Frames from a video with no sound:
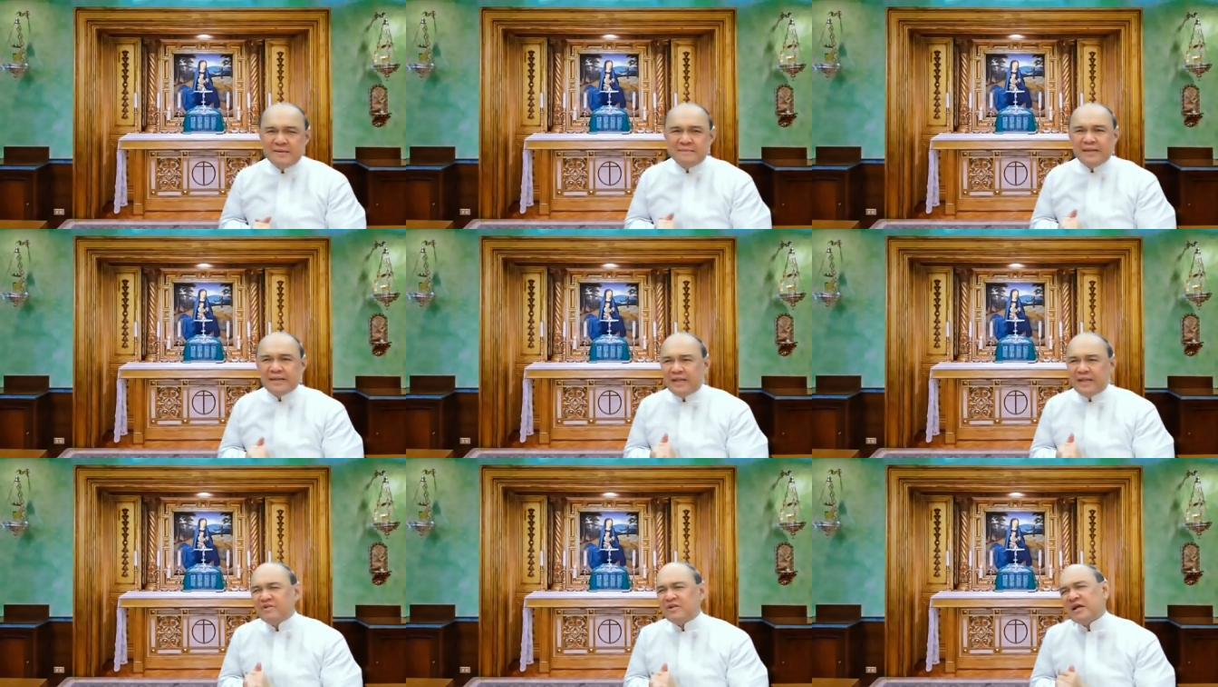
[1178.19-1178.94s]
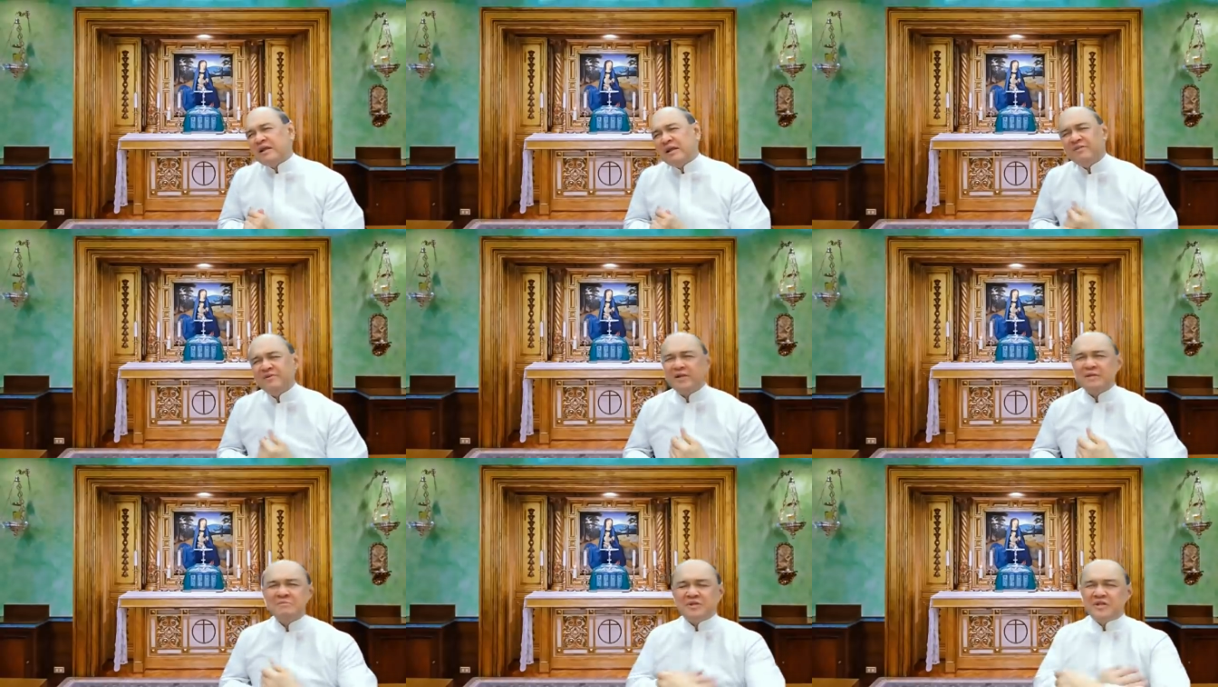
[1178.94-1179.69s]
but even another
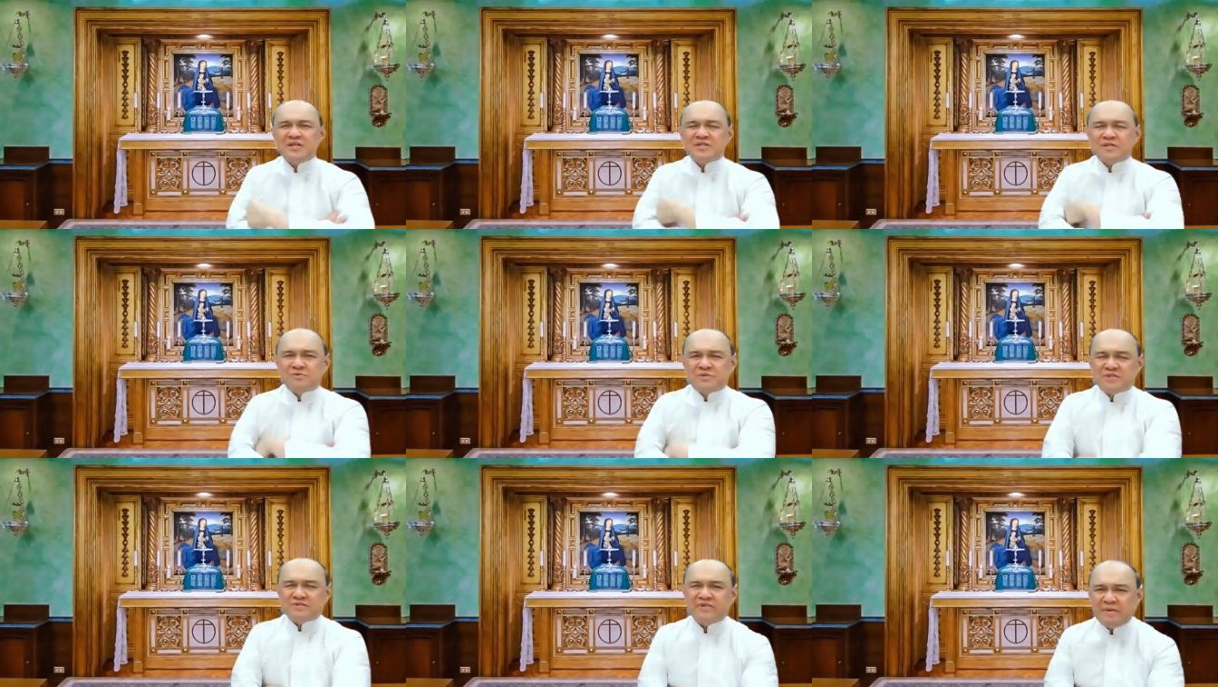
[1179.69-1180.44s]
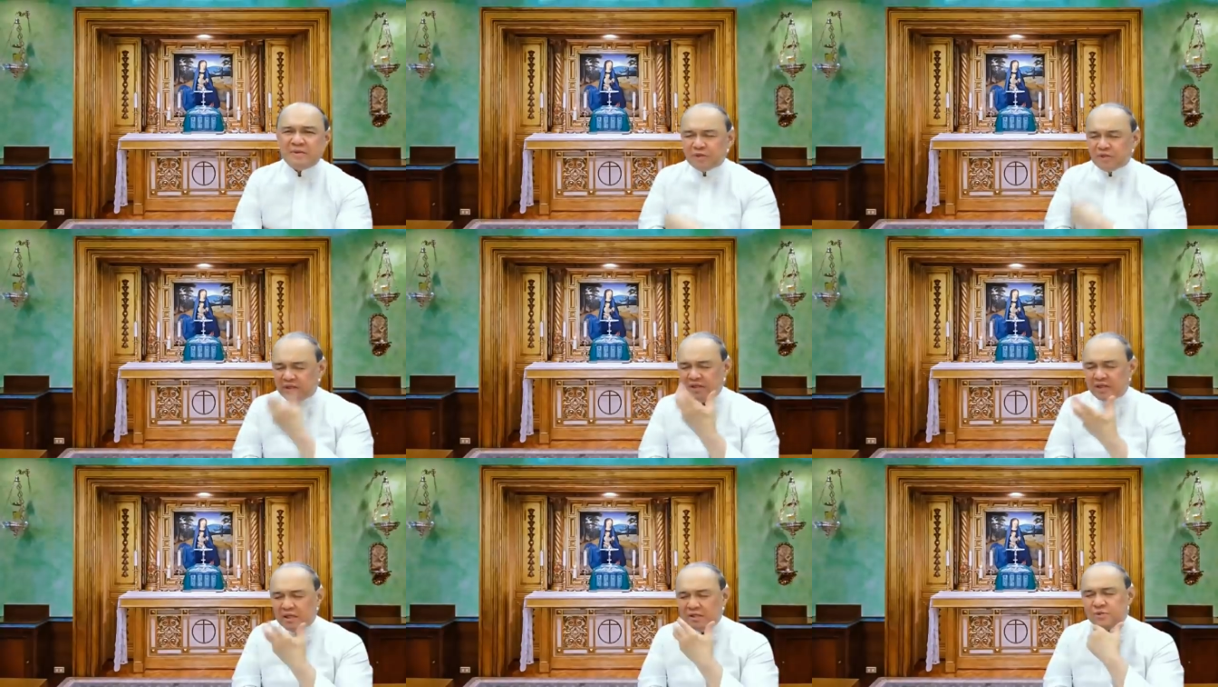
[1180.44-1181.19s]
limitation, which is very important
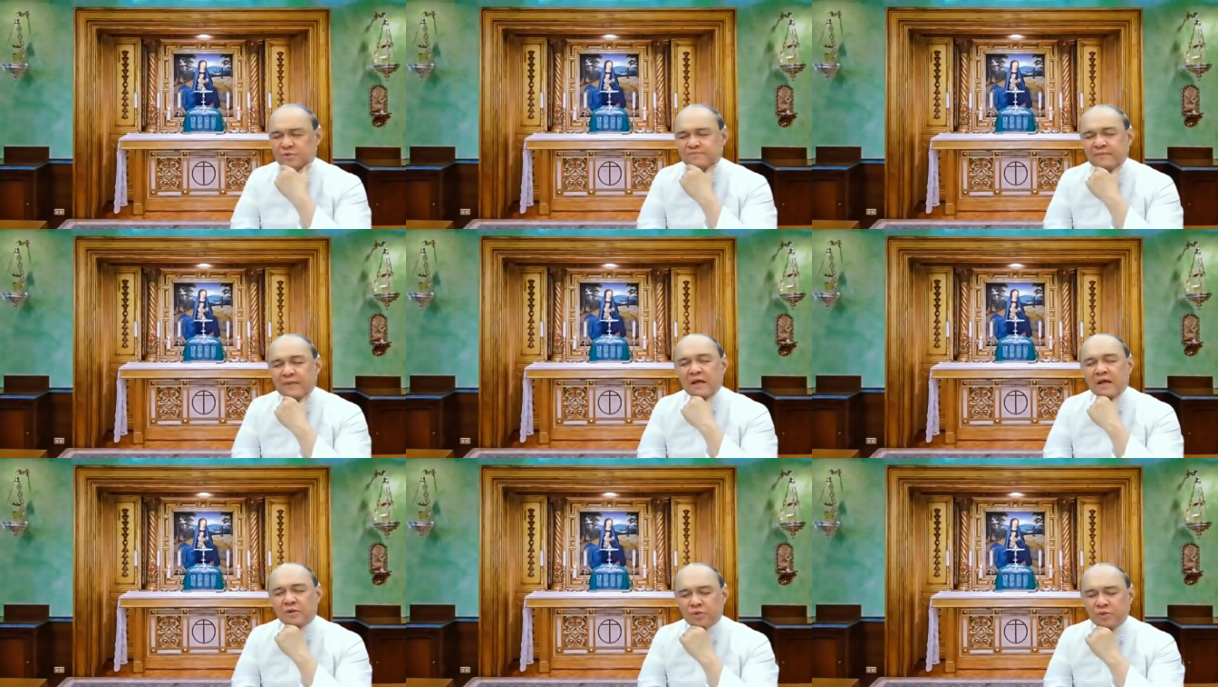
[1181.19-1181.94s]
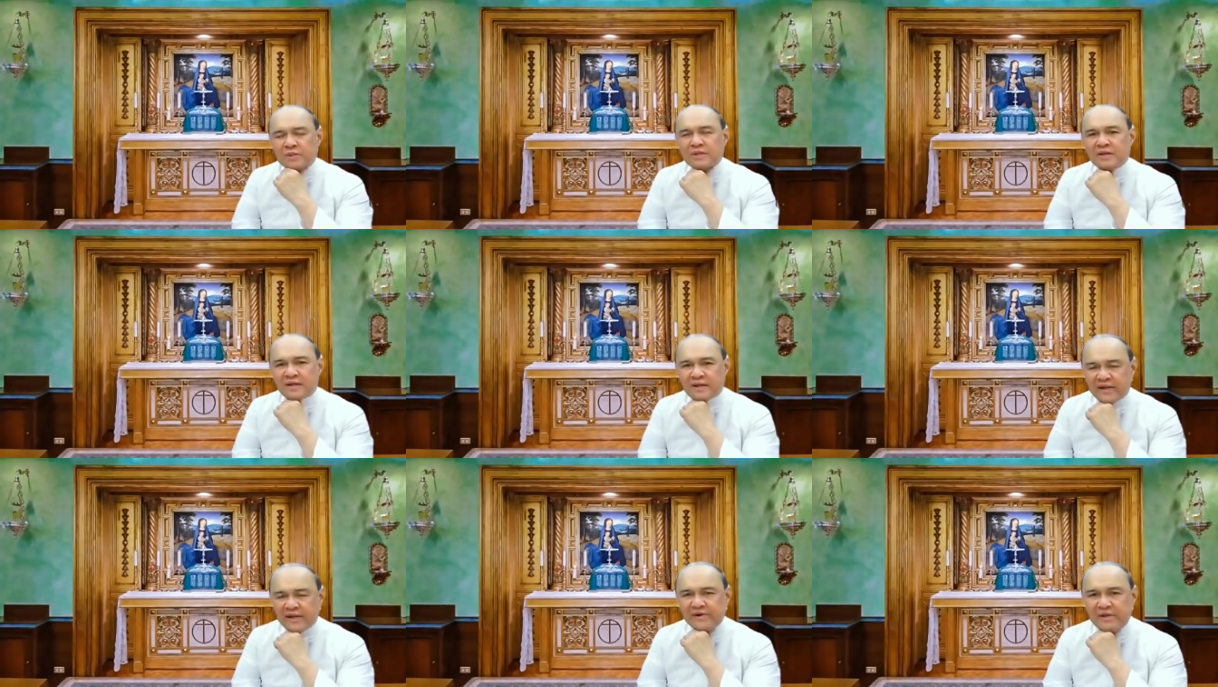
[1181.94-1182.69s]
to good,
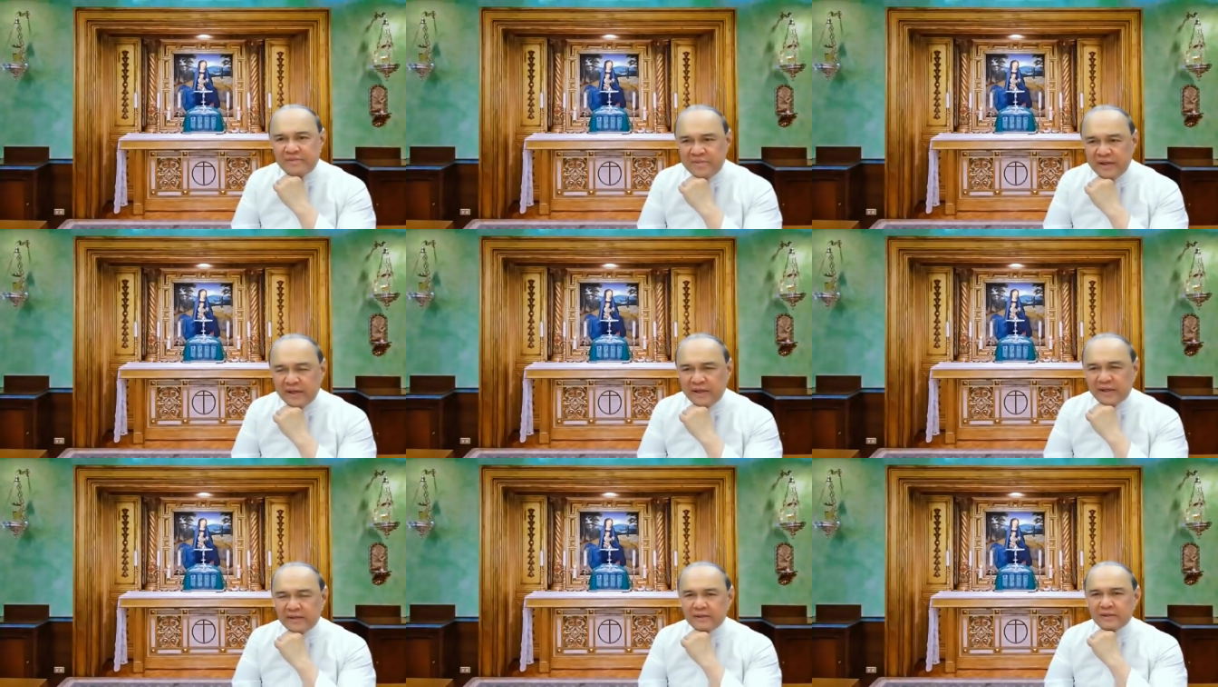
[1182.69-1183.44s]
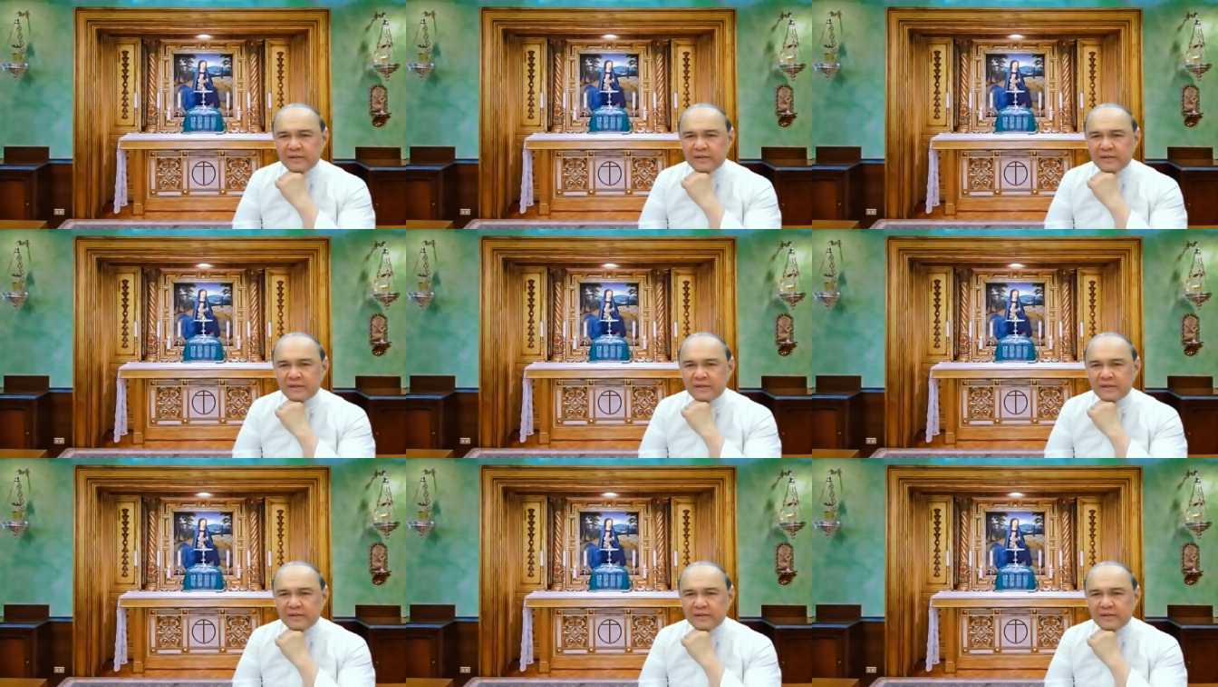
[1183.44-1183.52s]
clear thinking,